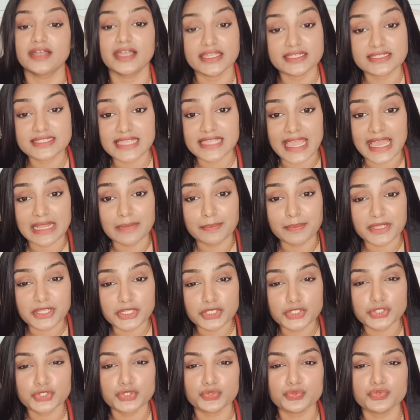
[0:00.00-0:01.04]
scalp
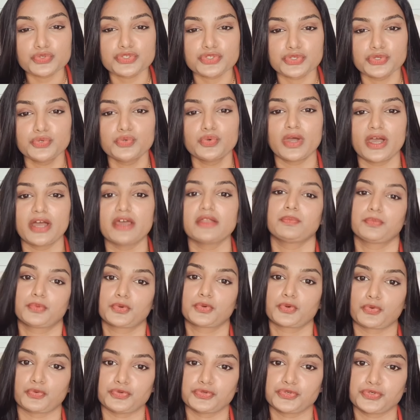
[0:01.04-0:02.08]
issues you are
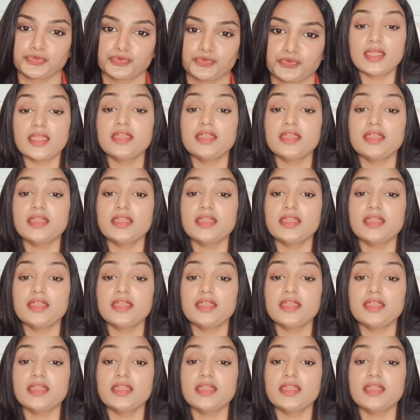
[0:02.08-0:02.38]
prone to.